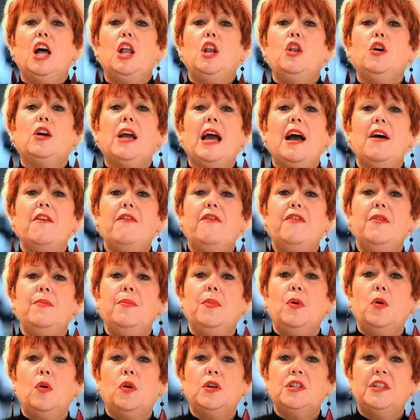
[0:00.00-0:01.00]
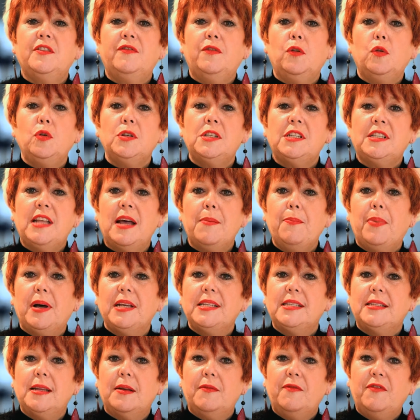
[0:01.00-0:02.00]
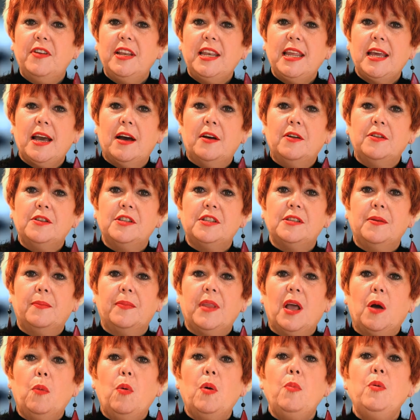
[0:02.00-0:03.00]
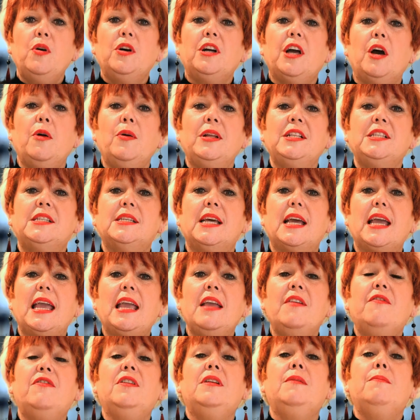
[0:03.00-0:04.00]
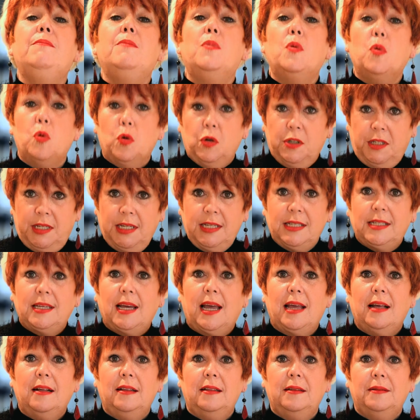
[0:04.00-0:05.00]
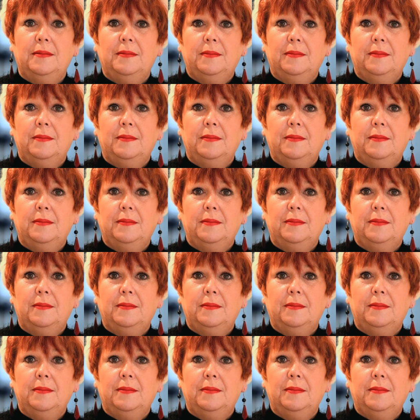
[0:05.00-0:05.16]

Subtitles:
Look out for more Divorce Step-by-Step videos when we'll go into even more detail.